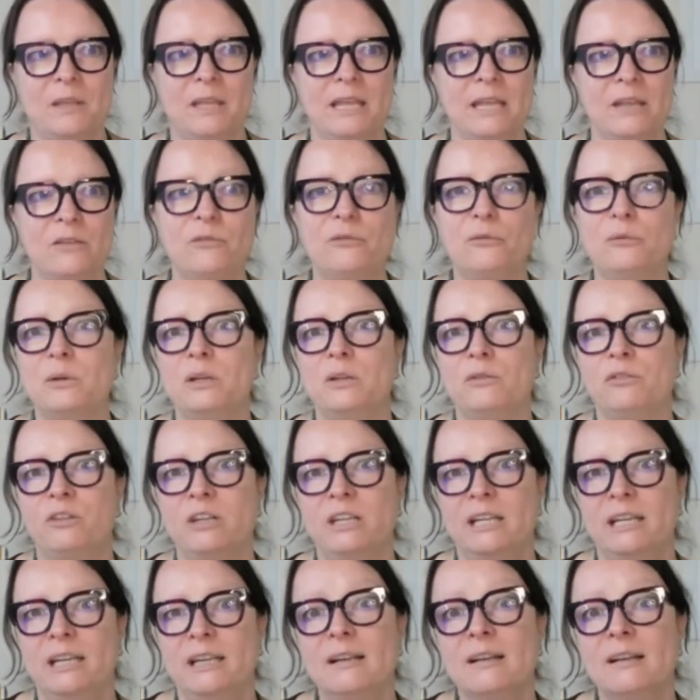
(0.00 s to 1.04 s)
if we
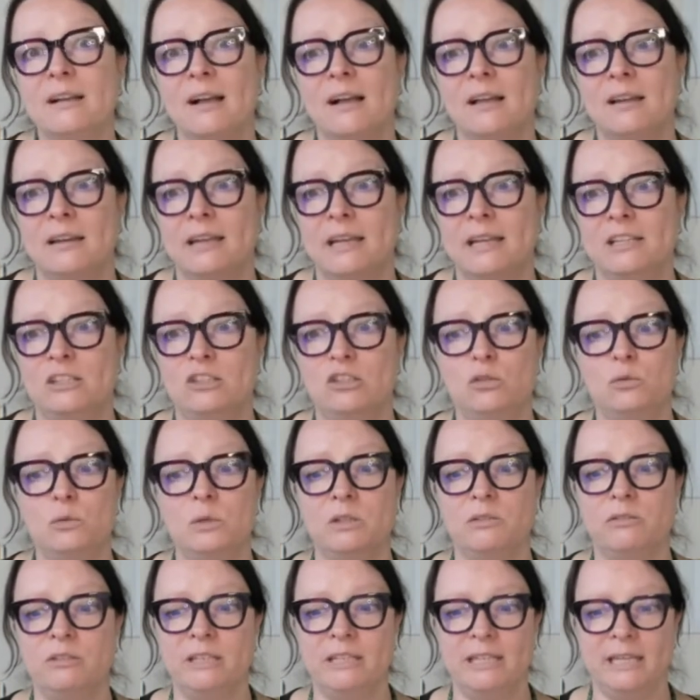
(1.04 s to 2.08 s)
reincarnate, do
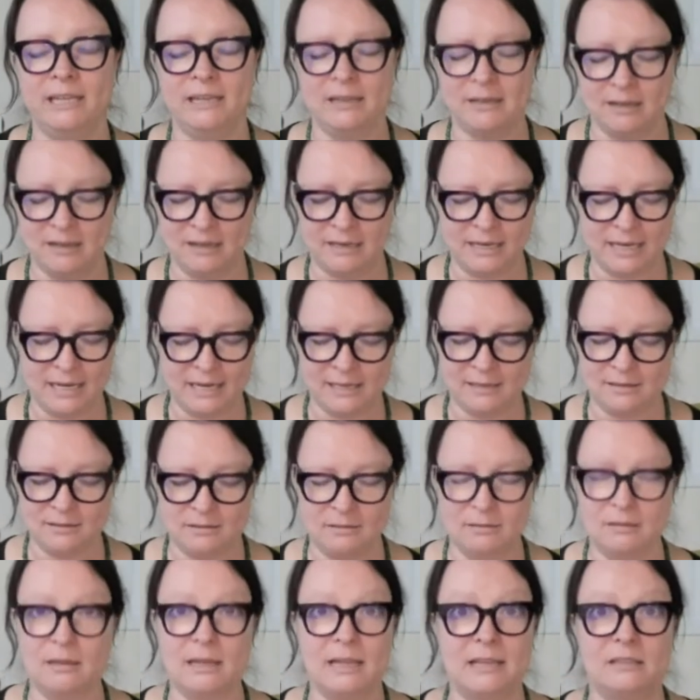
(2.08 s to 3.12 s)
we reincarnate
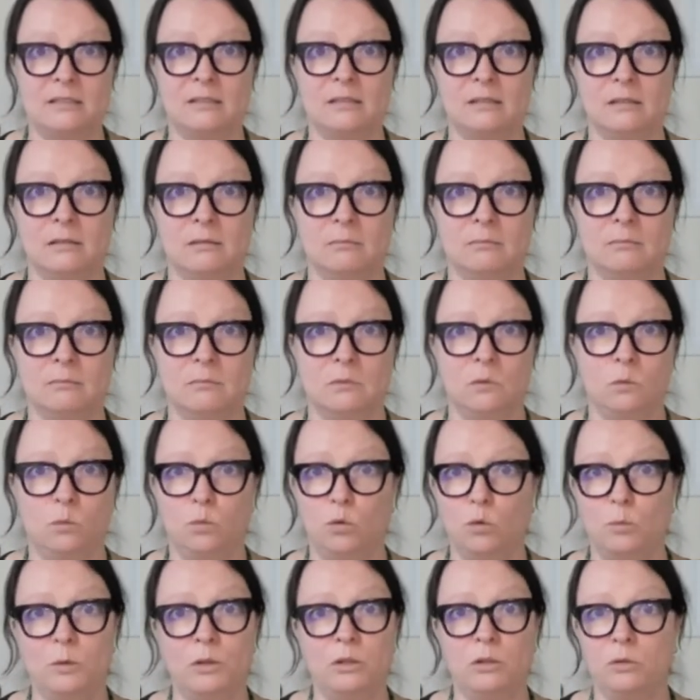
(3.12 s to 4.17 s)
as a
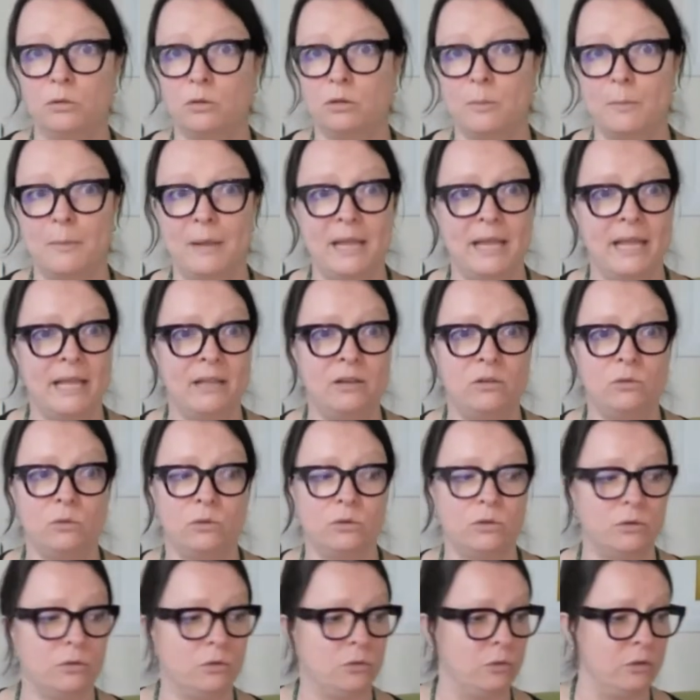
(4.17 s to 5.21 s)
woman or a man
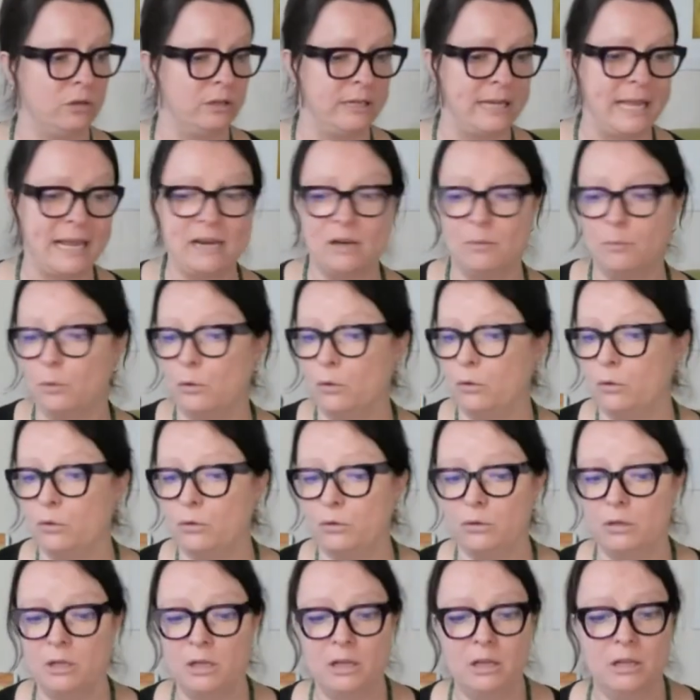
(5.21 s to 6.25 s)
or an
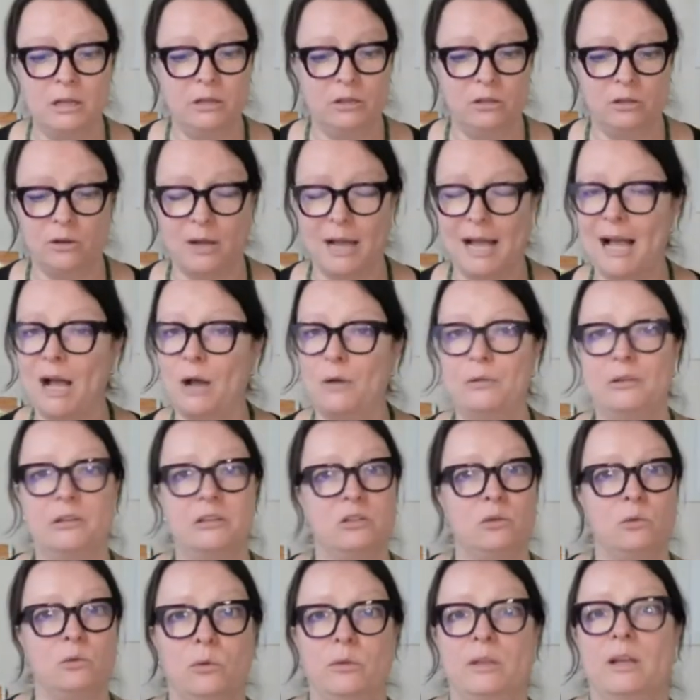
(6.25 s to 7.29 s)
animal? You know, how does
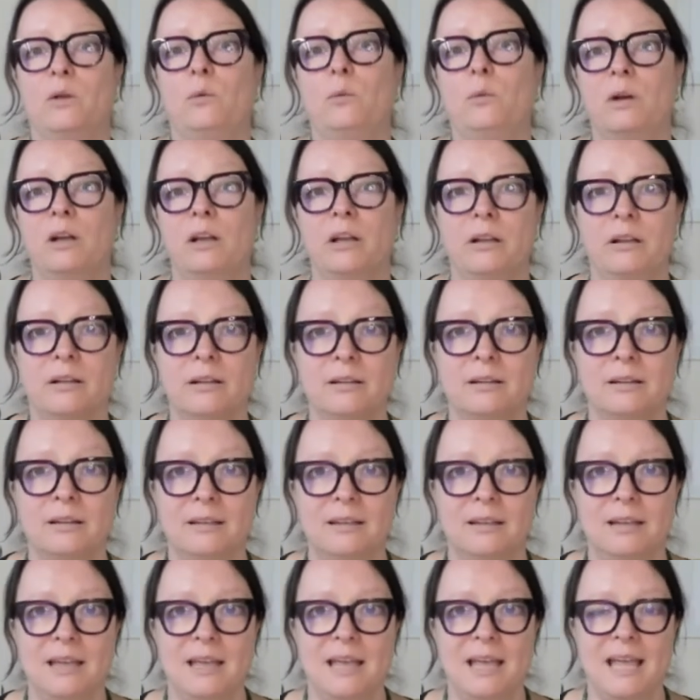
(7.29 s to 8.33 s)
that work?
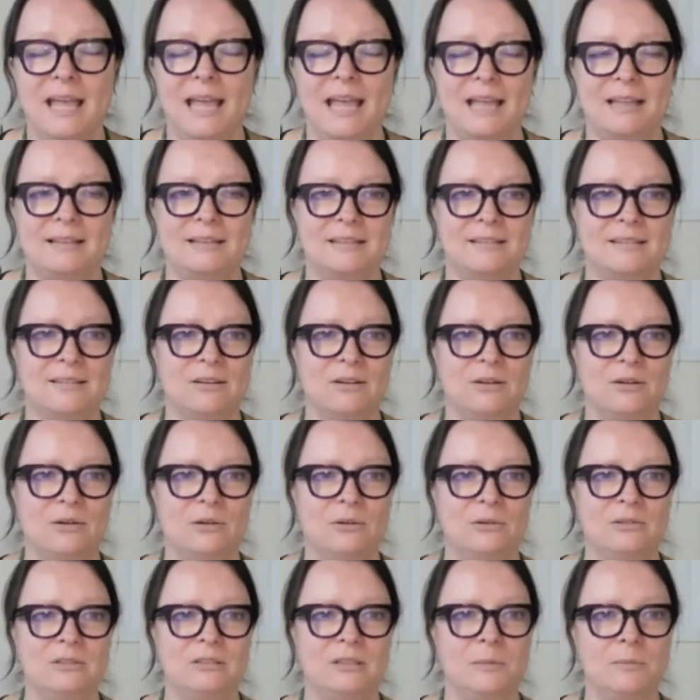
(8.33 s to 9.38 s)
And
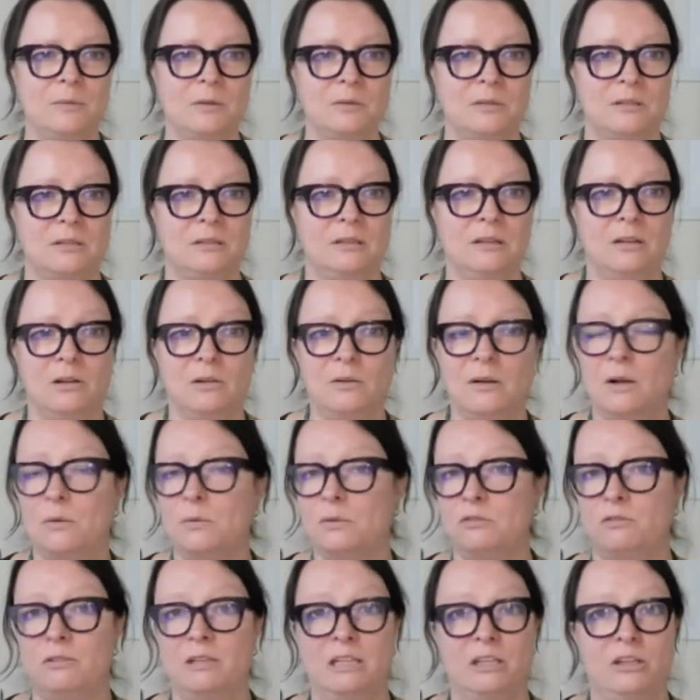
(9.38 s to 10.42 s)
so sometimes, you know, I
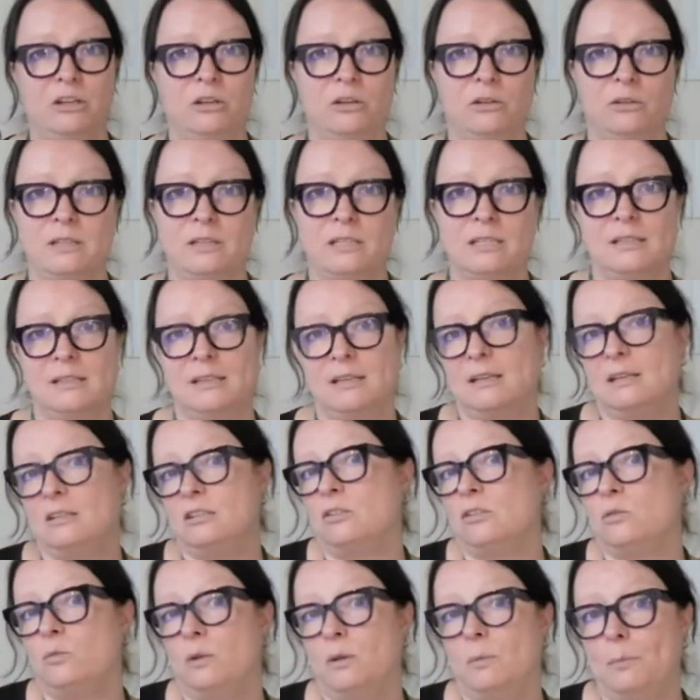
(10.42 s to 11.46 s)
was really curious and then I
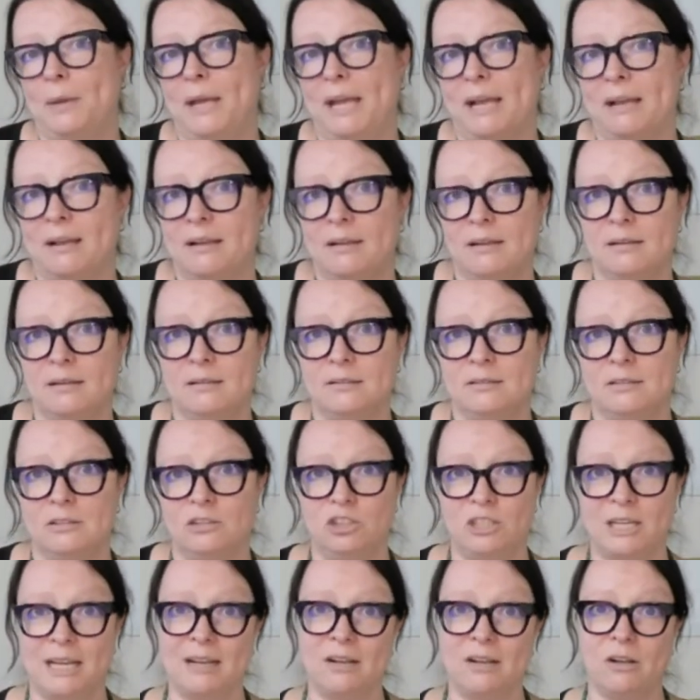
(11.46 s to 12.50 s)
just went back to
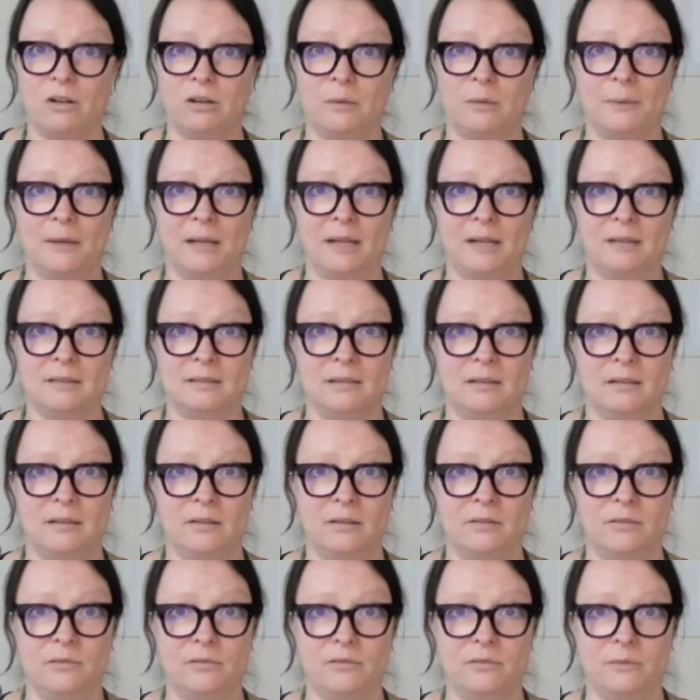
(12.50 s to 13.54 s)
check on a past
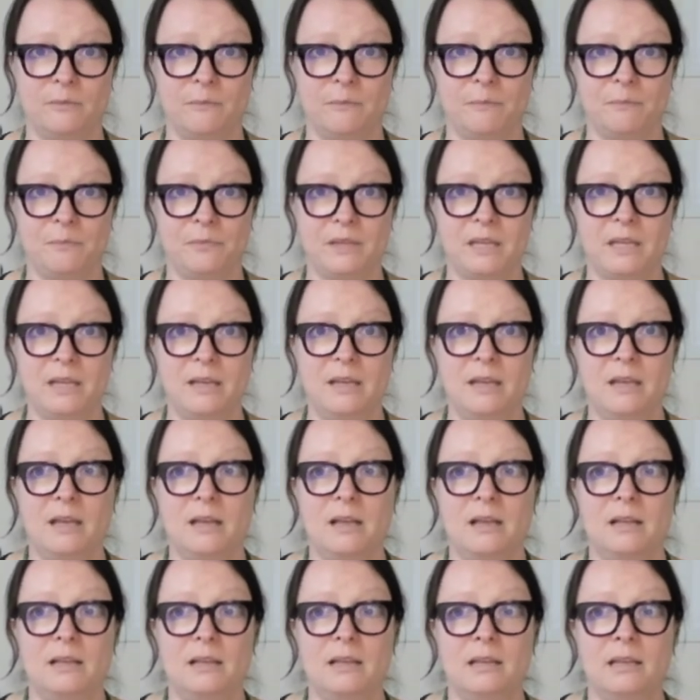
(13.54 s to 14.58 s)
life.
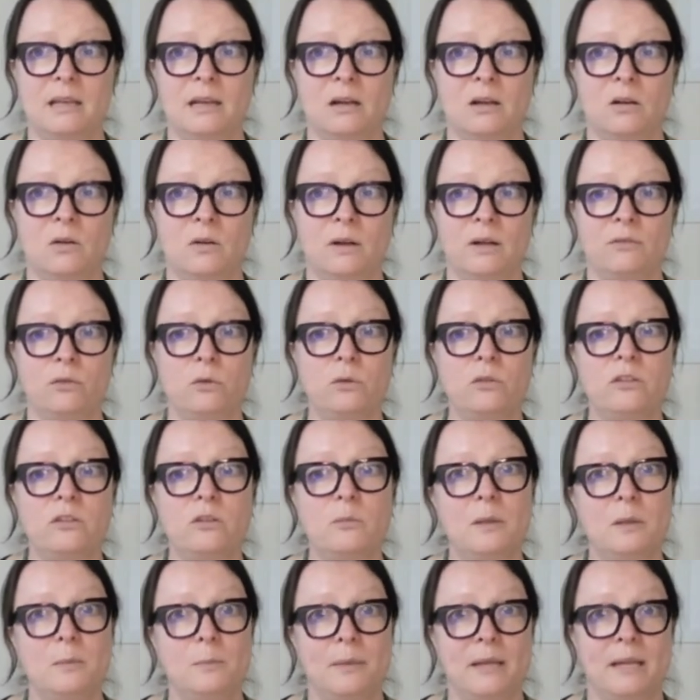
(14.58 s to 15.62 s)
Now, I've also
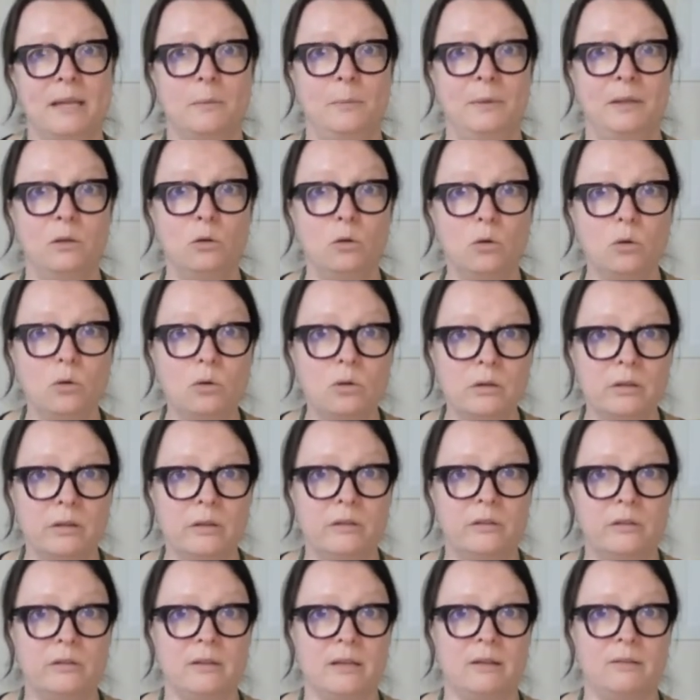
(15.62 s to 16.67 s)
been back
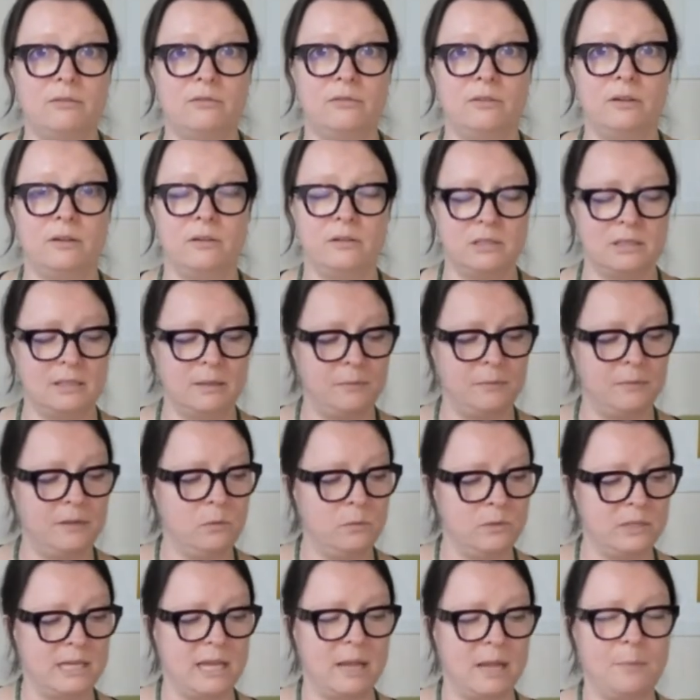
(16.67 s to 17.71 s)
because I felt something
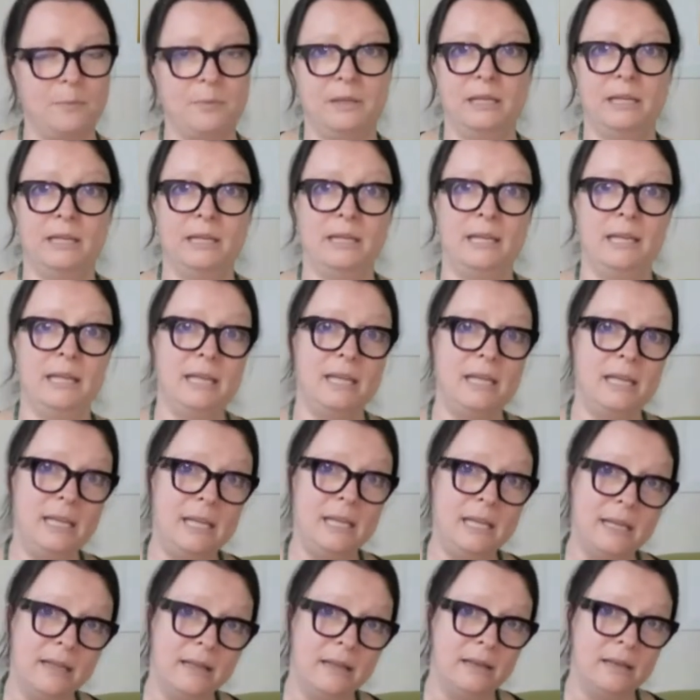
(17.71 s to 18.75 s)
was happening
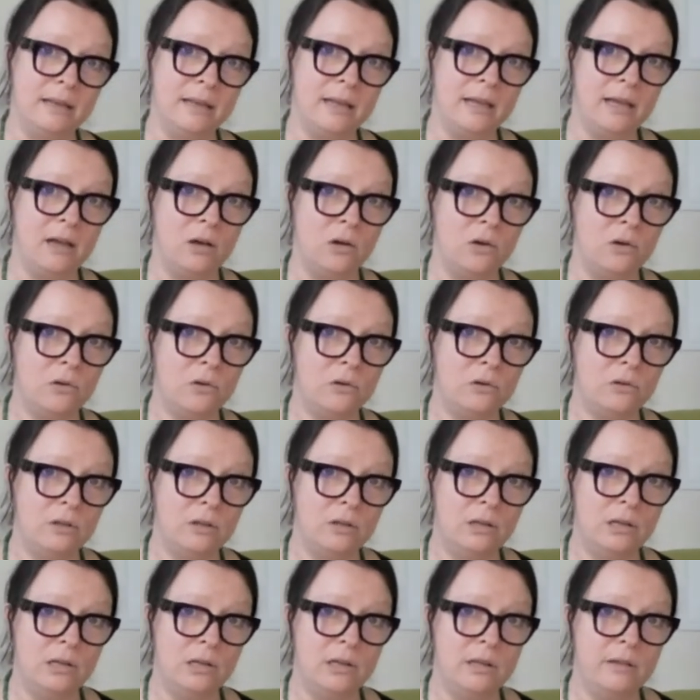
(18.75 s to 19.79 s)
here and now
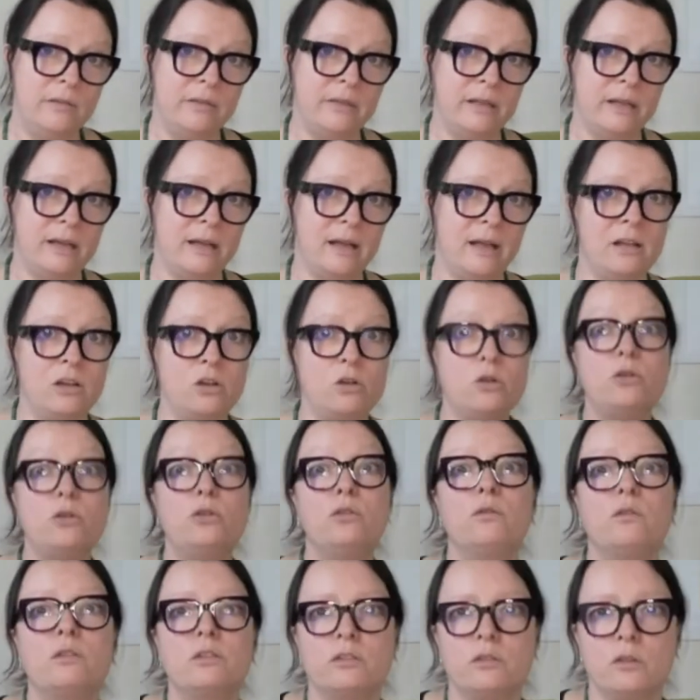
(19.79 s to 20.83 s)
that I
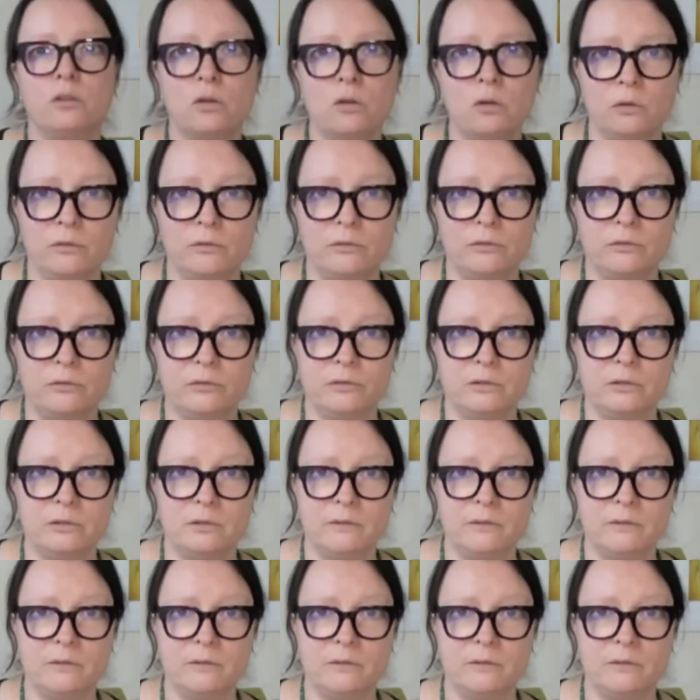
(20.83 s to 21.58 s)
couldn't resolve.